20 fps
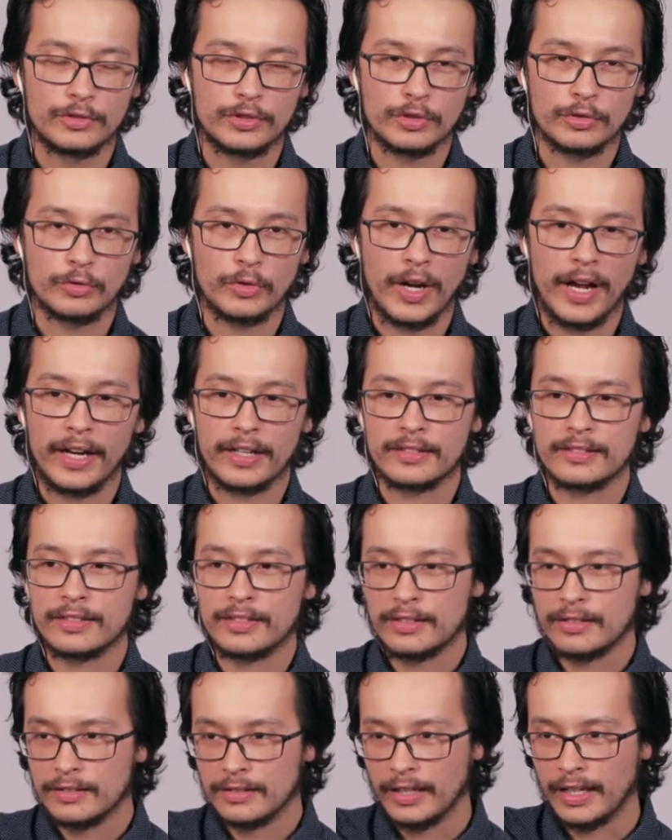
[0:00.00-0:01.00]

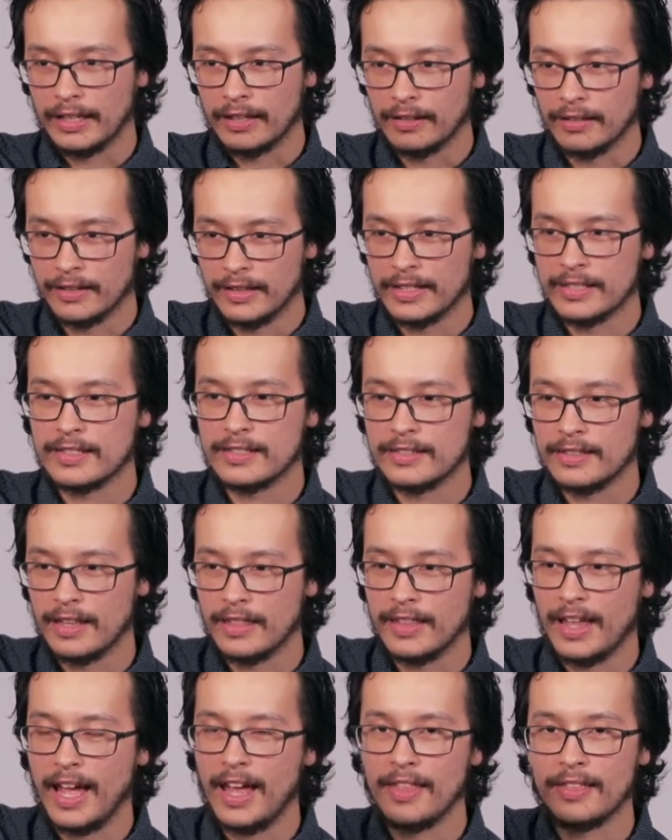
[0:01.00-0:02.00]
direct, like this,
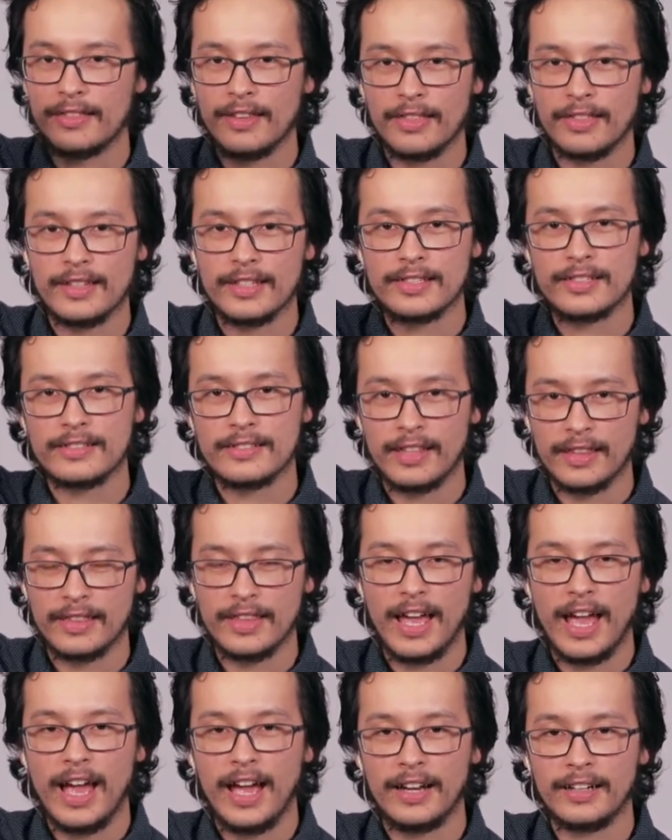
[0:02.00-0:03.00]
then that, then this,
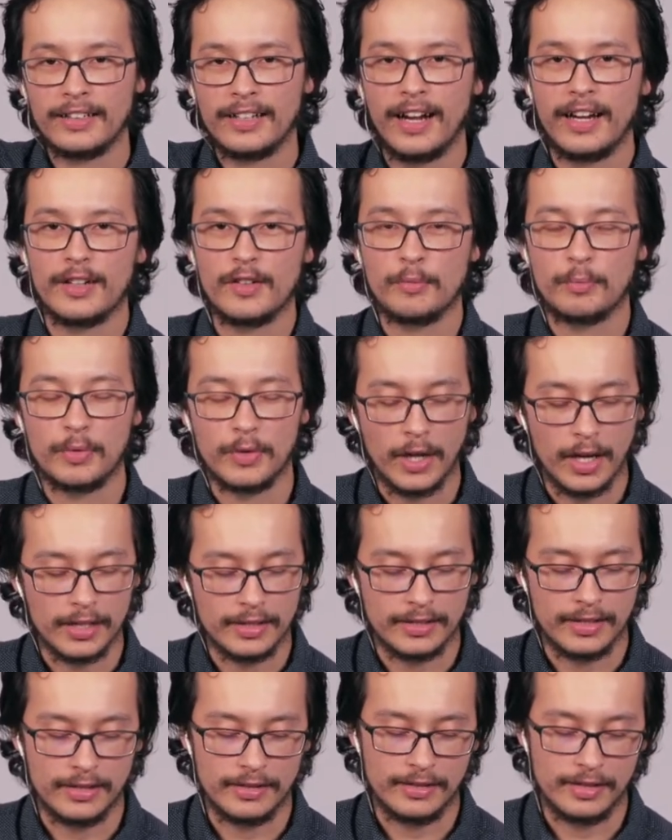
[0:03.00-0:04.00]
then that kind of
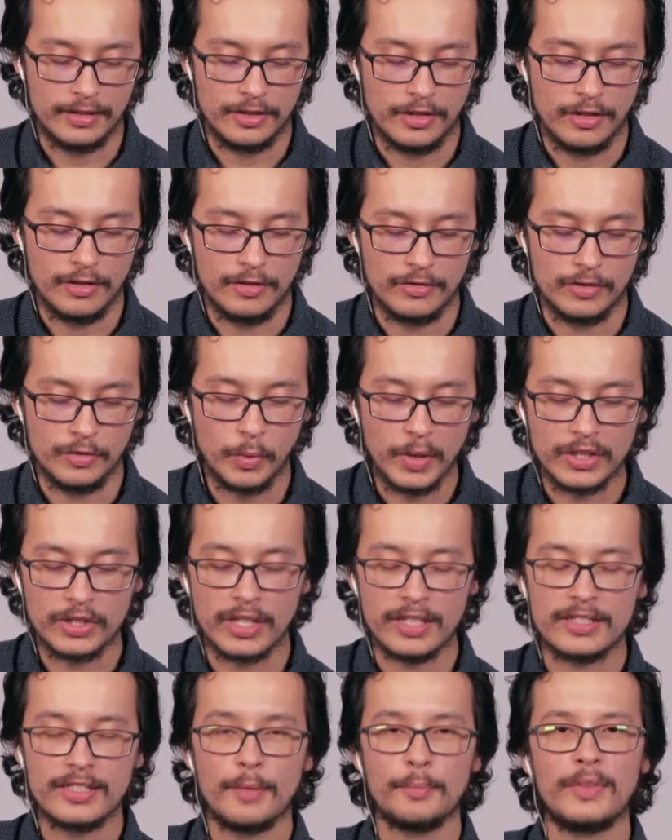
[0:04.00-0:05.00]
process that you use,
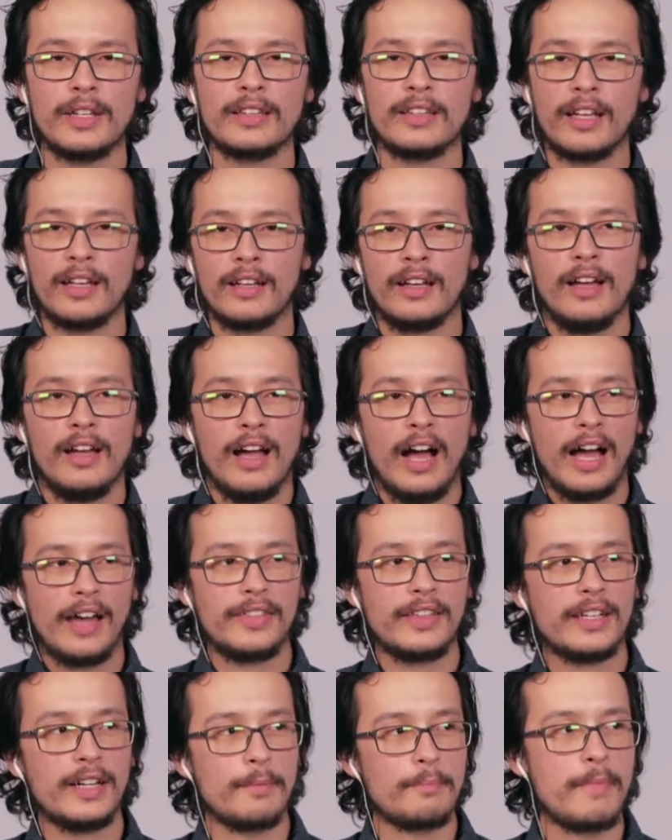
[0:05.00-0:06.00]
which is something that
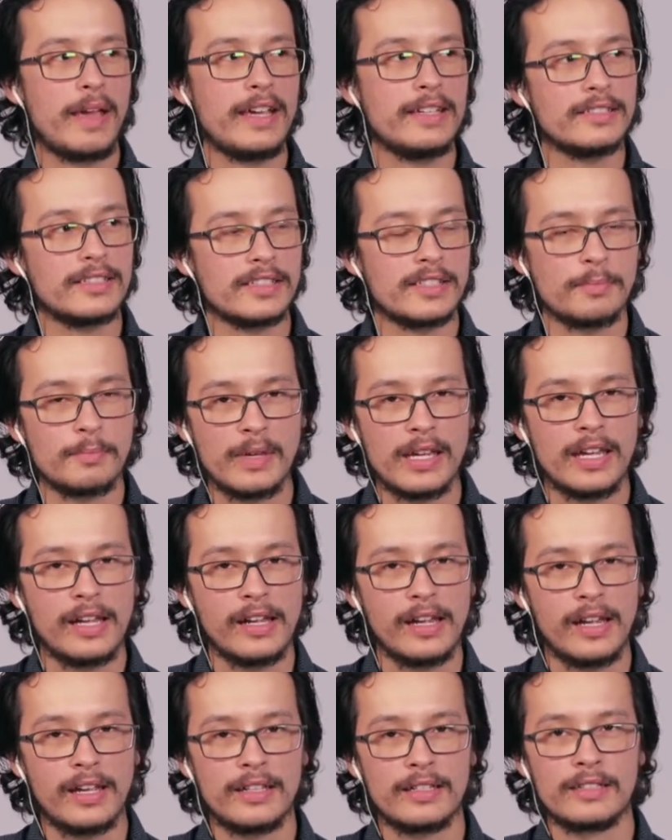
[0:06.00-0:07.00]
I think amazes
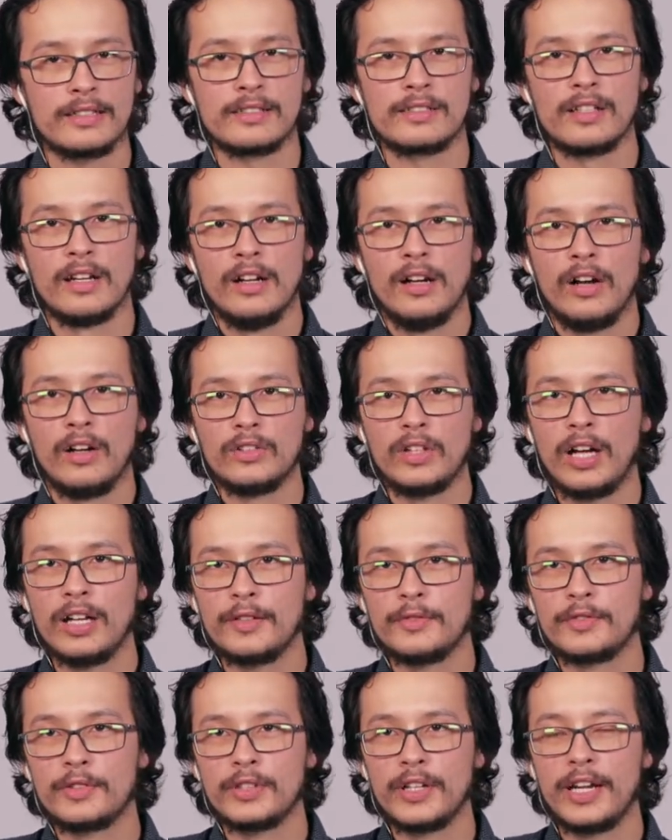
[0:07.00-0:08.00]
me. Is a
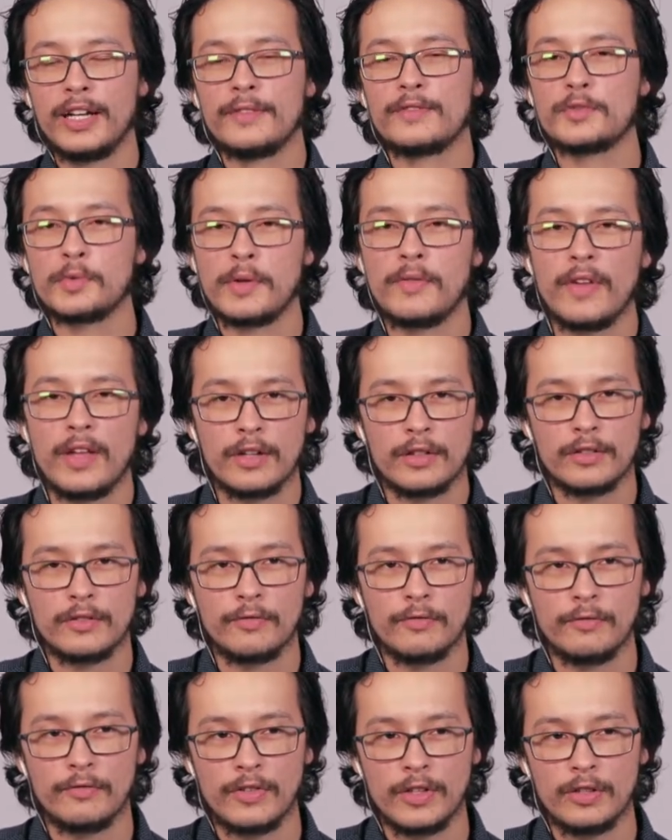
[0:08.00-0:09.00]
lot of creatives we've
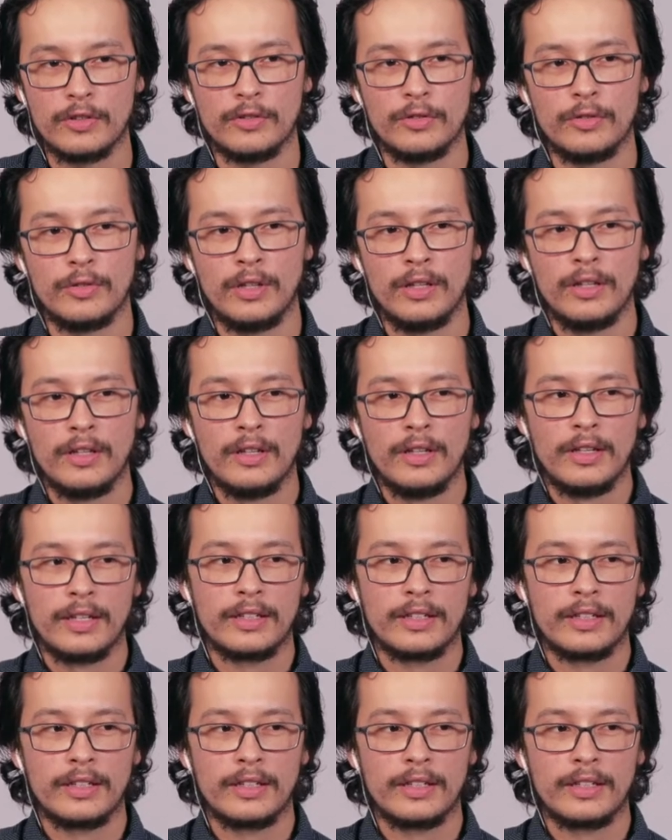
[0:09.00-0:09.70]
interviewed